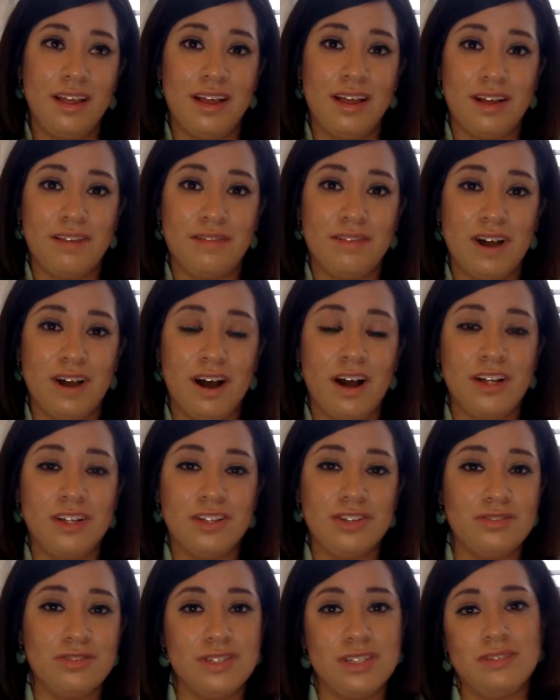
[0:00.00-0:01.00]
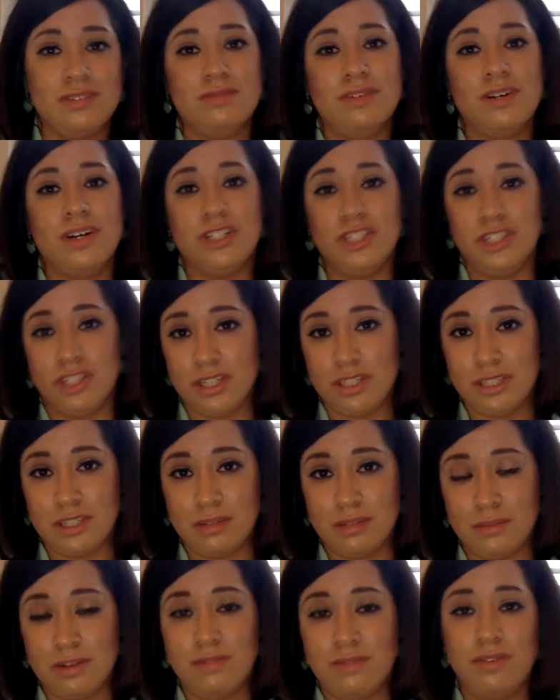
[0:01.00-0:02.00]
I've gotten used to
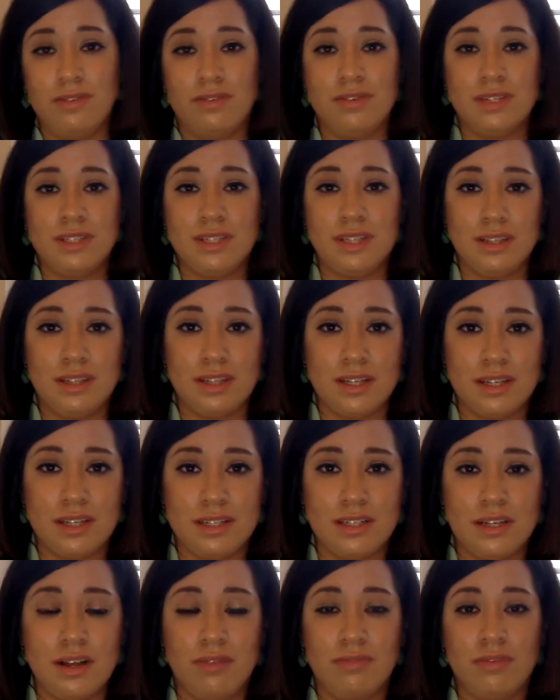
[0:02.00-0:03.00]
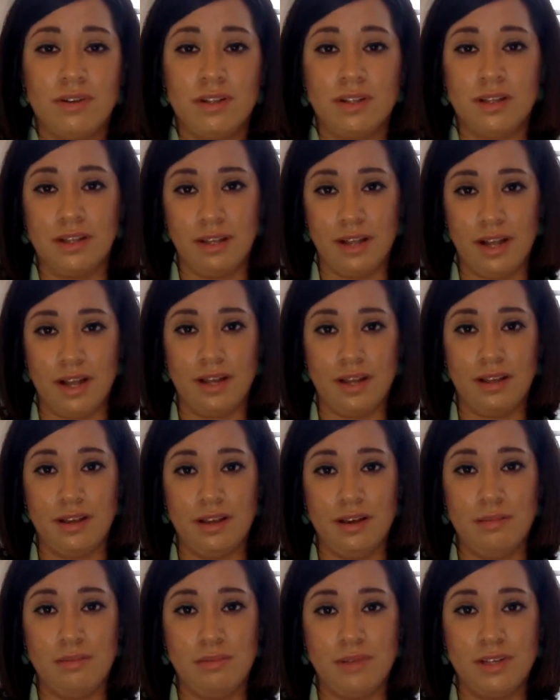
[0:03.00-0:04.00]
adjusting my focus and things not really lining
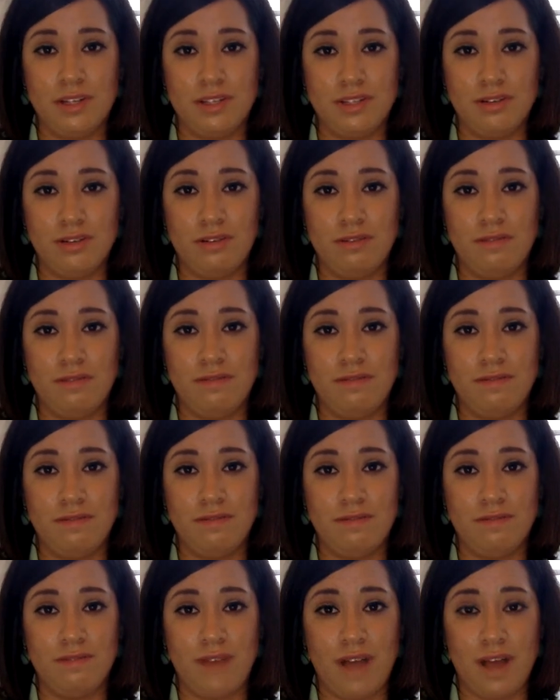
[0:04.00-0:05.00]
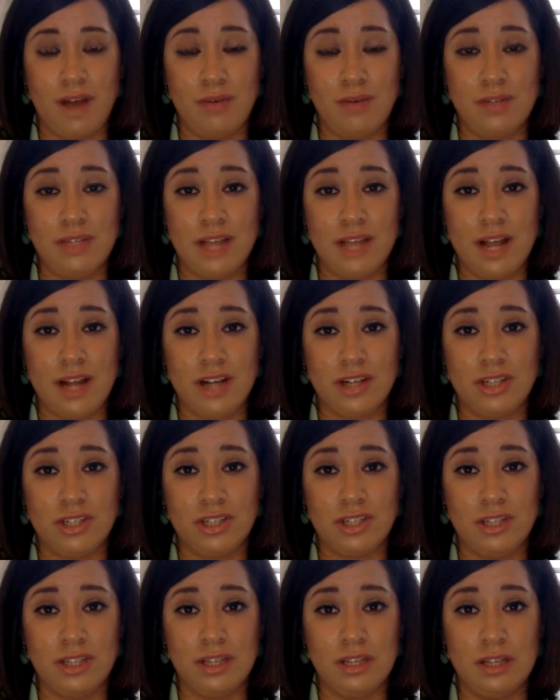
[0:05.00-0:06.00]
up. And so if I was
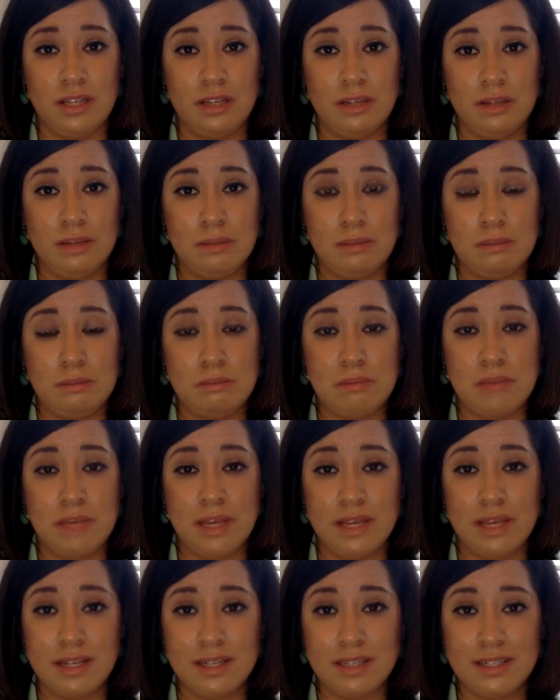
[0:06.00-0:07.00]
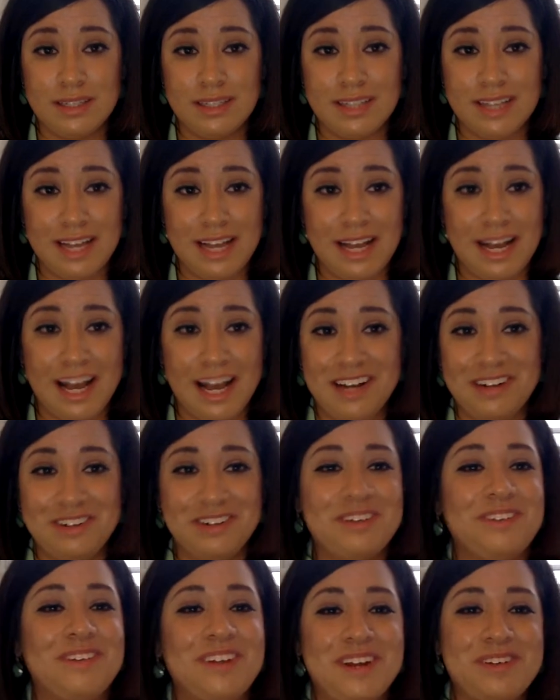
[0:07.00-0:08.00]
actually picked, I don't
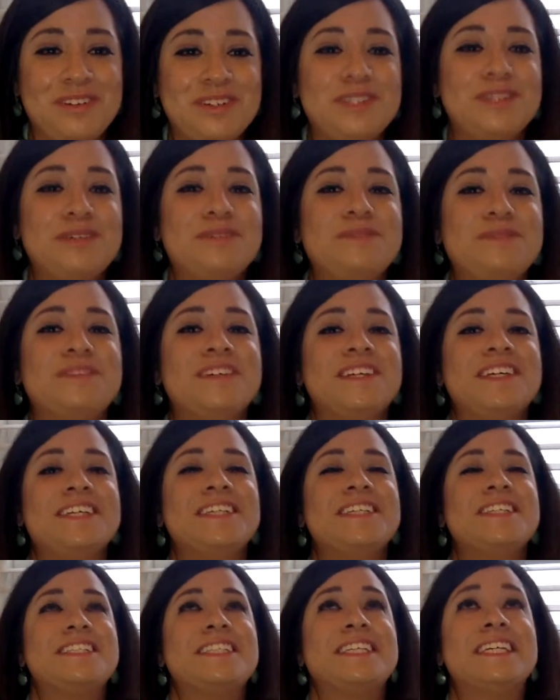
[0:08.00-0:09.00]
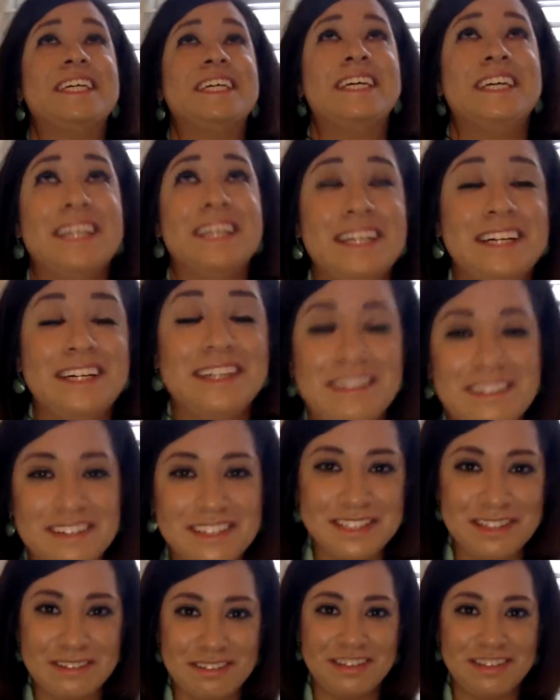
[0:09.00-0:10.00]
know what I would do, because
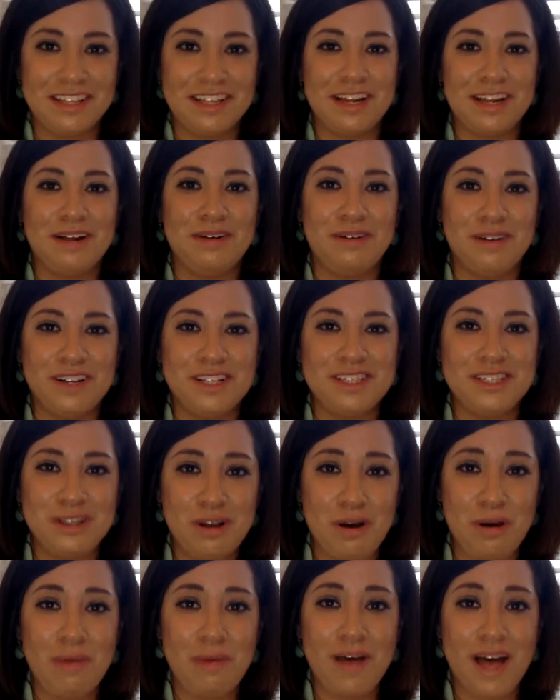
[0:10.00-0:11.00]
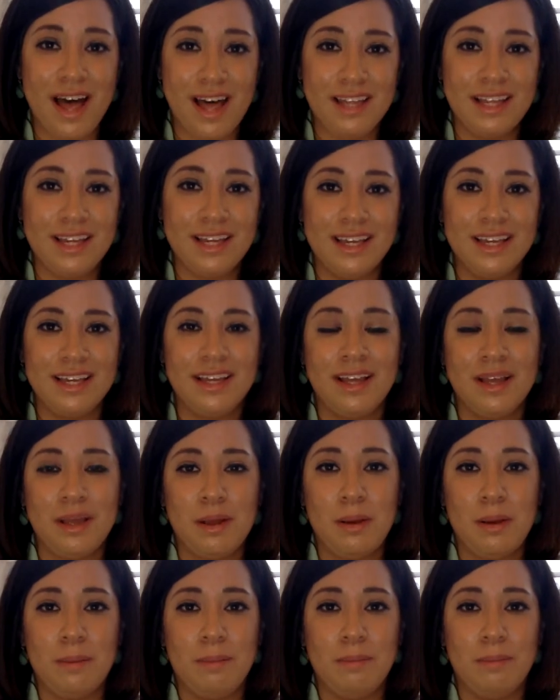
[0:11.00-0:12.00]
it's something that I want so badly.
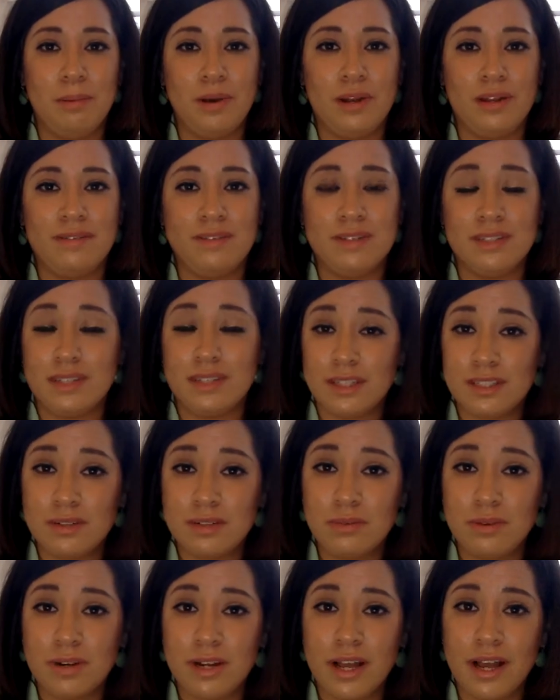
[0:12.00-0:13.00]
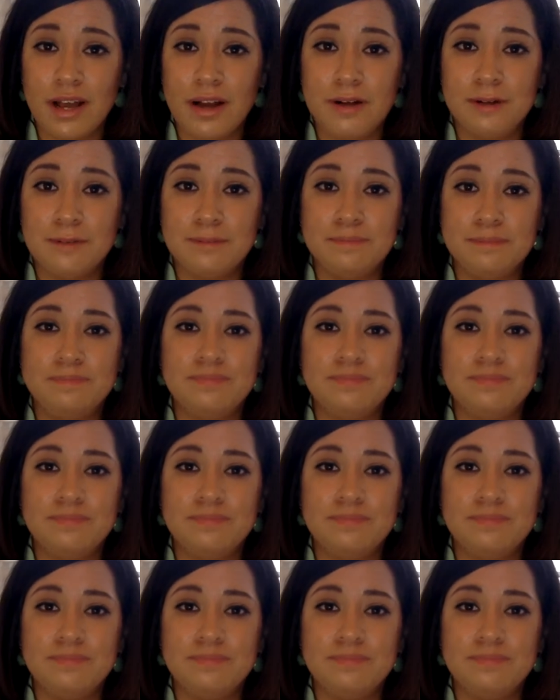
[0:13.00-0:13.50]
But if it doesn't work out,